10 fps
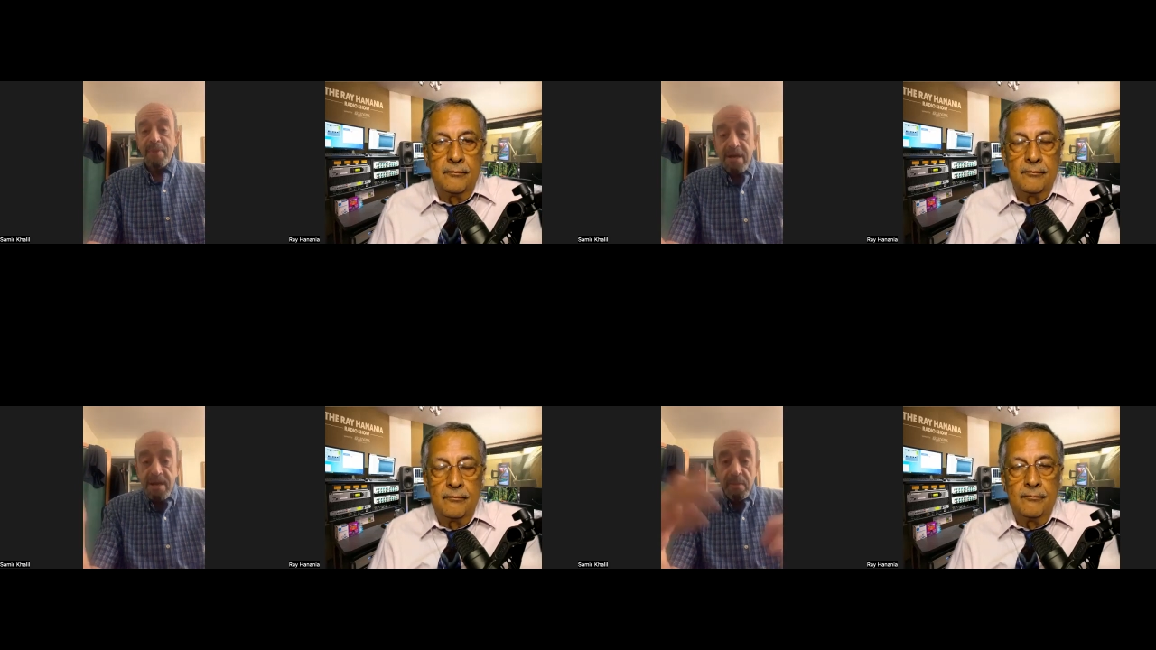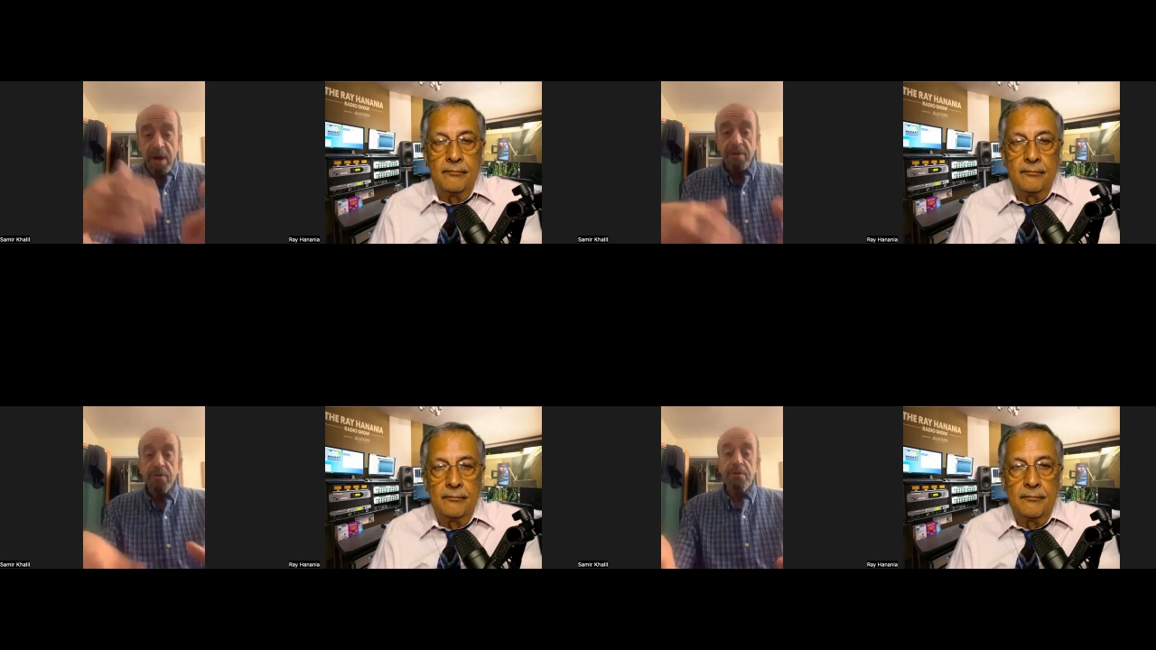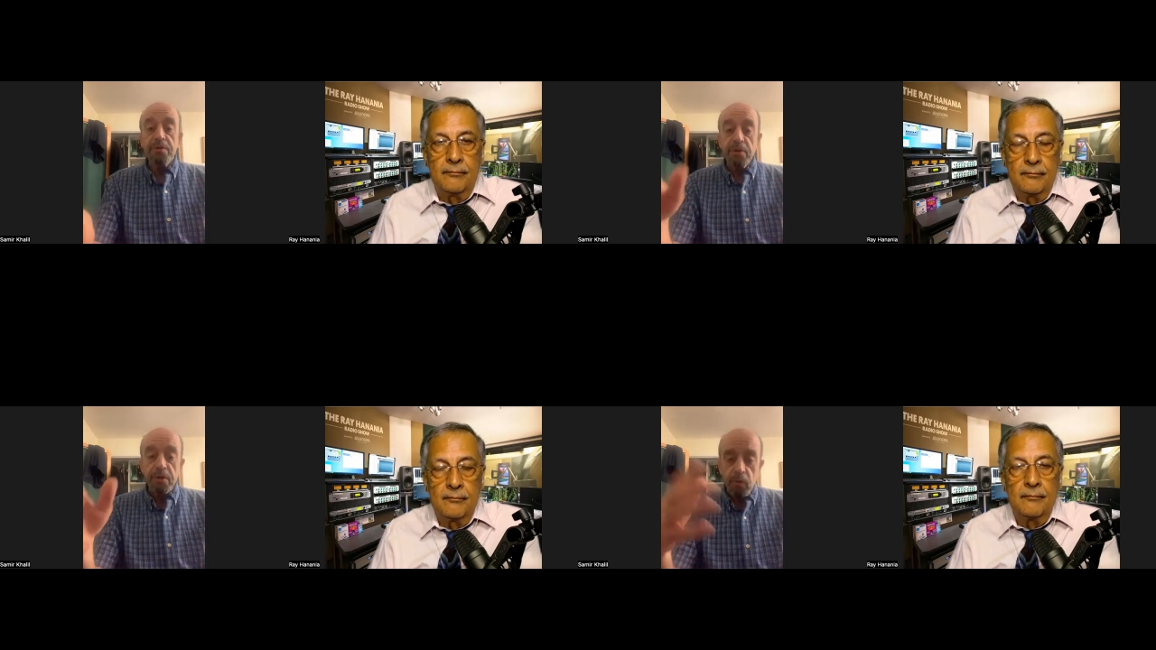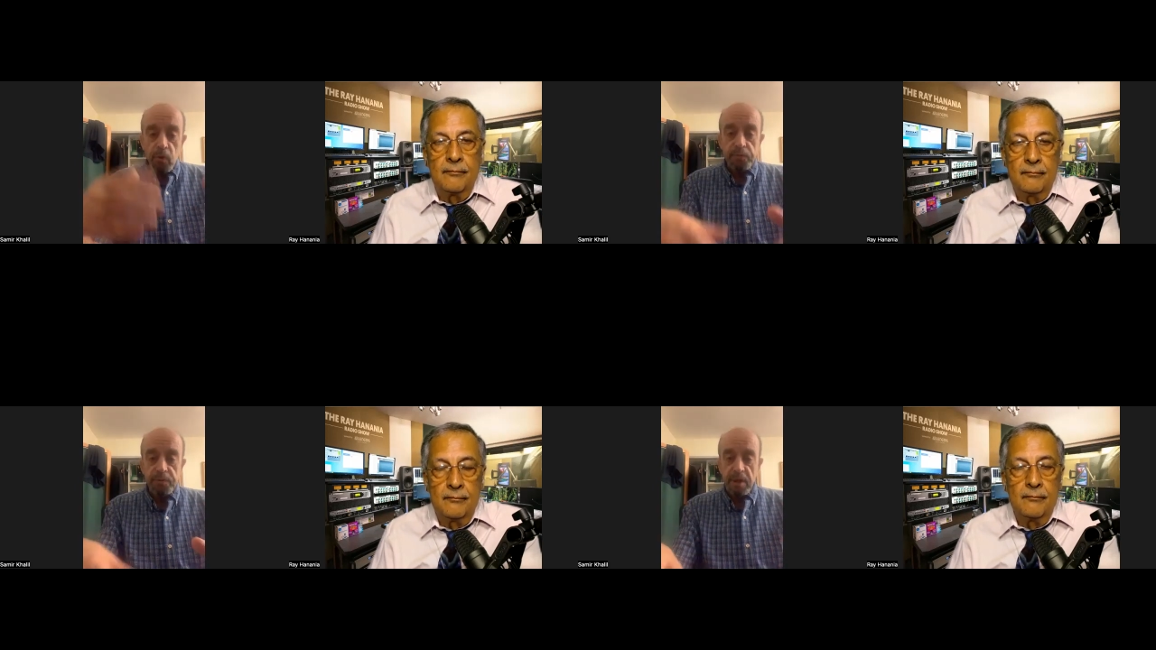Speaker 1: many minority
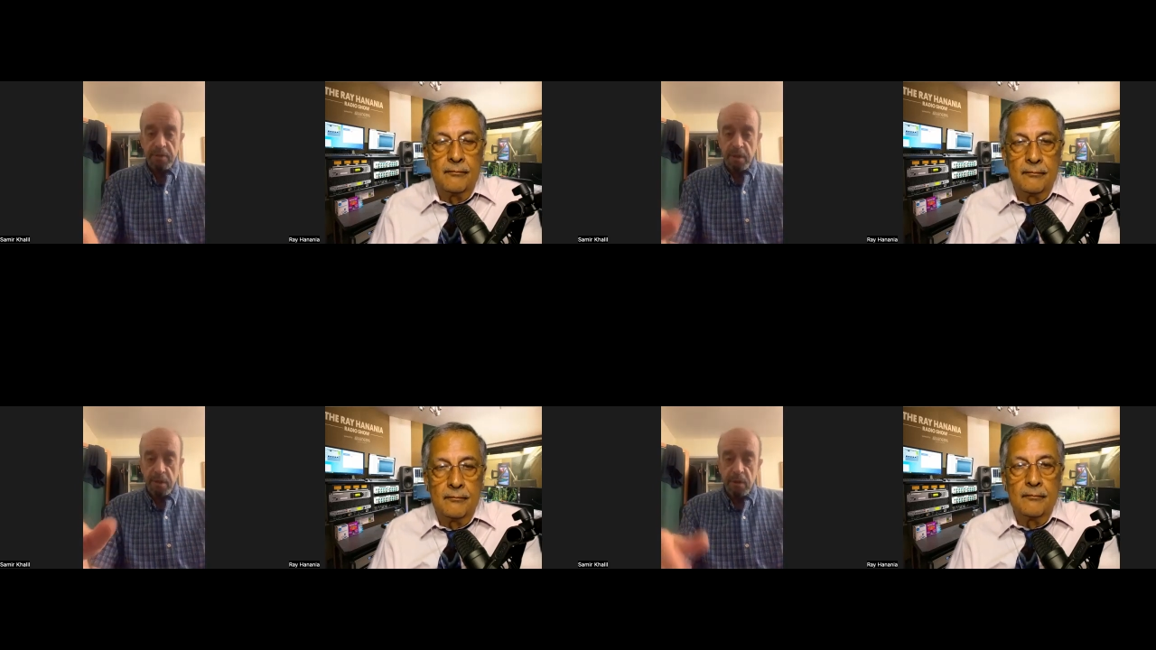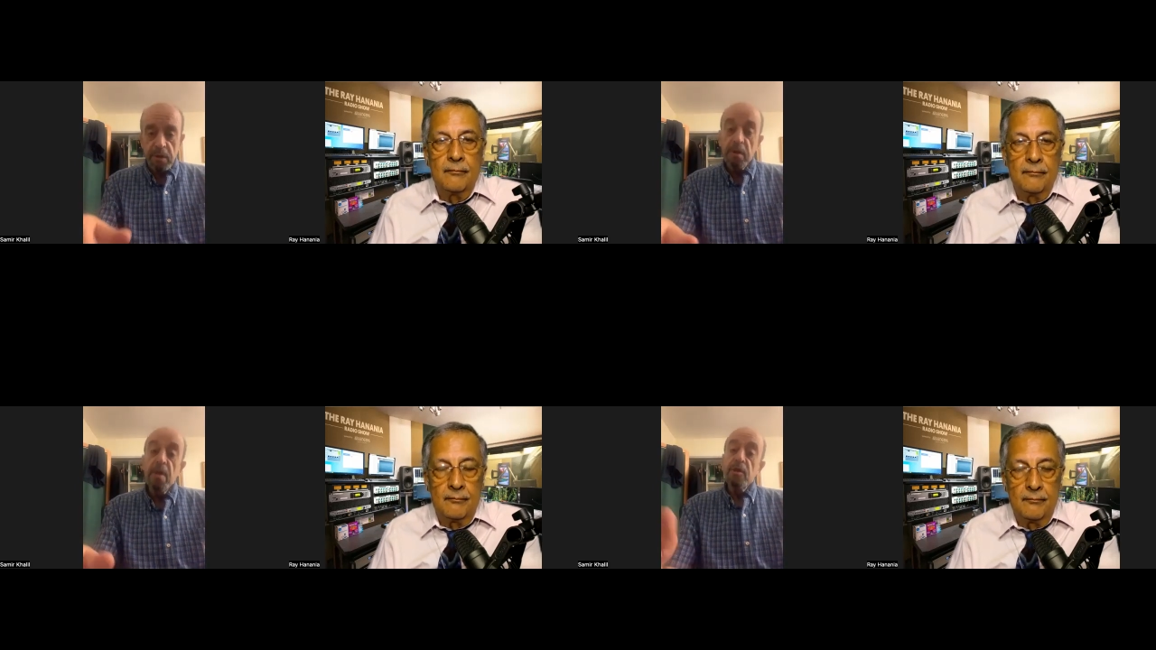groups as he could,